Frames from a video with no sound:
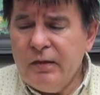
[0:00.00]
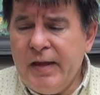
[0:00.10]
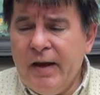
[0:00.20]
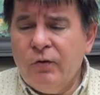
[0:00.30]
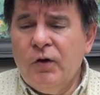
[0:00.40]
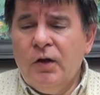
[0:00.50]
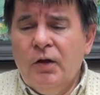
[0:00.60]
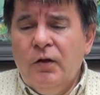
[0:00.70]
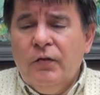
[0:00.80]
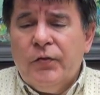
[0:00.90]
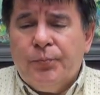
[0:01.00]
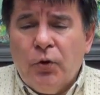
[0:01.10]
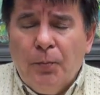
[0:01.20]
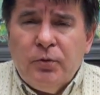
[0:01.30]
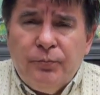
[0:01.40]
Now, the
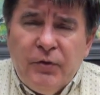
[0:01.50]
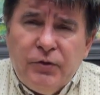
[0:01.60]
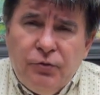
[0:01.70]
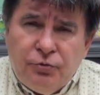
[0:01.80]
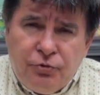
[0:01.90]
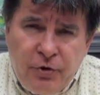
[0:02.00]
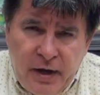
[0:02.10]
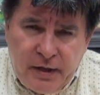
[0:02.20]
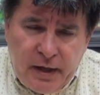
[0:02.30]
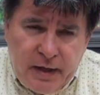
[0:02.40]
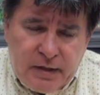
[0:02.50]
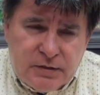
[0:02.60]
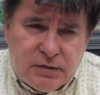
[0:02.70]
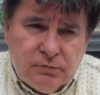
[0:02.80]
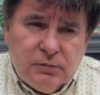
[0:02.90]
problem that Ukraine
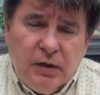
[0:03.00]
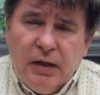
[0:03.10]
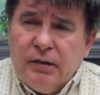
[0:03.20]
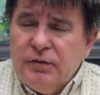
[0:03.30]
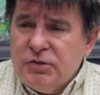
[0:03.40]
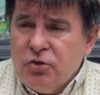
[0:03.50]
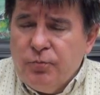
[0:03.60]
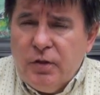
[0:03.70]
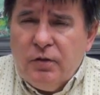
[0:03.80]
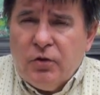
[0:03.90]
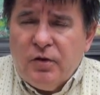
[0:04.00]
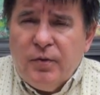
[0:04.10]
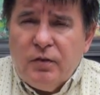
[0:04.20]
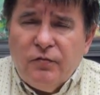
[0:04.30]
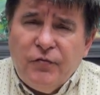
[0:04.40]
has, and this could, be, could have
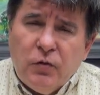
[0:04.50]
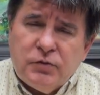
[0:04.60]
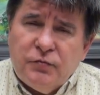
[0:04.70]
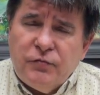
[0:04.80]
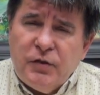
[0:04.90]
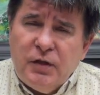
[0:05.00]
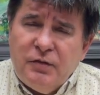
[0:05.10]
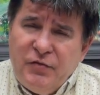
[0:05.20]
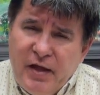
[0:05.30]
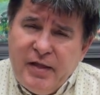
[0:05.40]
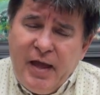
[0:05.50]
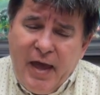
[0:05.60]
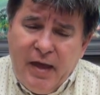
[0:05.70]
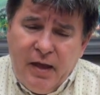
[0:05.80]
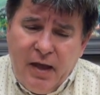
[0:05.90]
been the fault of the then
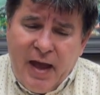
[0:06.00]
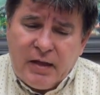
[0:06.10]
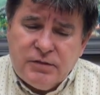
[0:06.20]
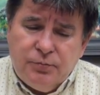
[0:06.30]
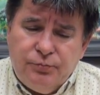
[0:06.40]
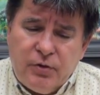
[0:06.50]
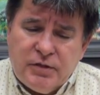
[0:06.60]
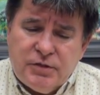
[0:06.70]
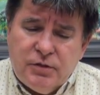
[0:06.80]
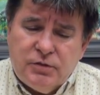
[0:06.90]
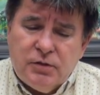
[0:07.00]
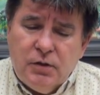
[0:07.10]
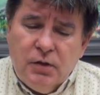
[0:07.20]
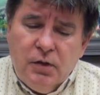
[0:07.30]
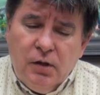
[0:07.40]
acting president
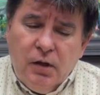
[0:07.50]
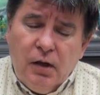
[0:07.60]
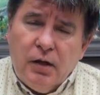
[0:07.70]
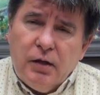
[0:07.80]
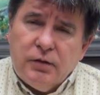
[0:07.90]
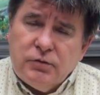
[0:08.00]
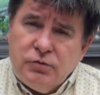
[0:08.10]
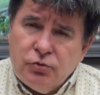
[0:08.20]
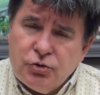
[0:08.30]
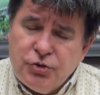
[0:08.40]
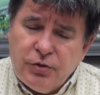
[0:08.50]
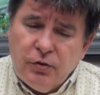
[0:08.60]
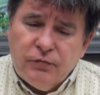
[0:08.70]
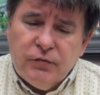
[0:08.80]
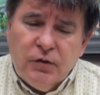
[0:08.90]
uh,
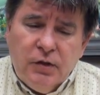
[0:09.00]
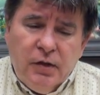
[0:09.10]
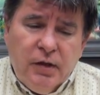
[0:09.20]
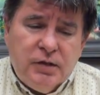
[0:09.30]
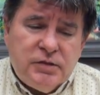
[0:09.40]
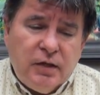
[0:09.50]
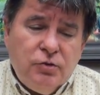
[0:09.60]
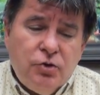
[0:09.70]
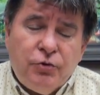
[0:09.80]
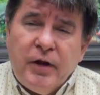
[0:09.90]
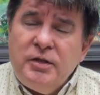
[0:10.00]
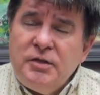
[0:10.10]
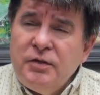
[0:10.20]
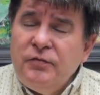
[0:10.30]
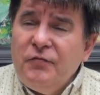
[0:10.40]
Turchinov, is that Ukraine
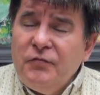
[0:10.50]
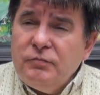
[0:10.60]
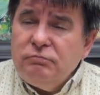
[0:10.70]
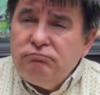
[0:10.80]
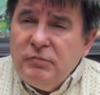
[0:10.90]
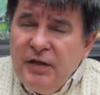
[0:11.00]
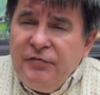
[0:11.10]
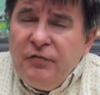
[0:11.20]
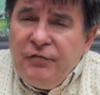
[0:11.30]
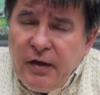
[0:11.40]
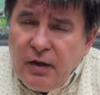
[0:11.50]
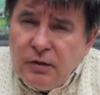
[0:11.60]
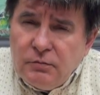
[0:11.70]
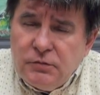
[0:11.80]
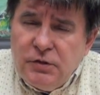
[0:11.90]
didn't lift a
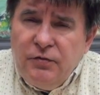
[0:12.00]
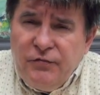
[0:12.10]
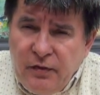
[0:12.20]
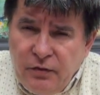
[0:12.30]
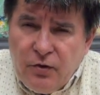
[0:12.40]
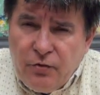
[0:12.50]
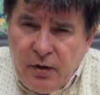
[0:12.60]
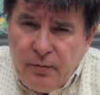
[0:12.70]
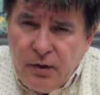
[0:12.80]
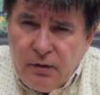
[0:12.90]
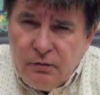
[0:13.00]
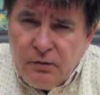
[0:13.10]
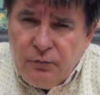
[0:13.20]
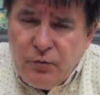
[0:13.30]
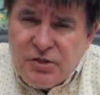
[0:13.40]
finger to defend the Crimea,
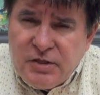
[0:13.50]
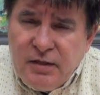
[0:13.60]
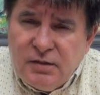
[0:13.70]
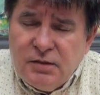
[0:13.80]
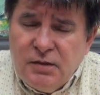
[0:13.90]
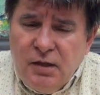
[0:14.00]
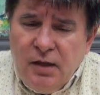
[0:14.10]
which sent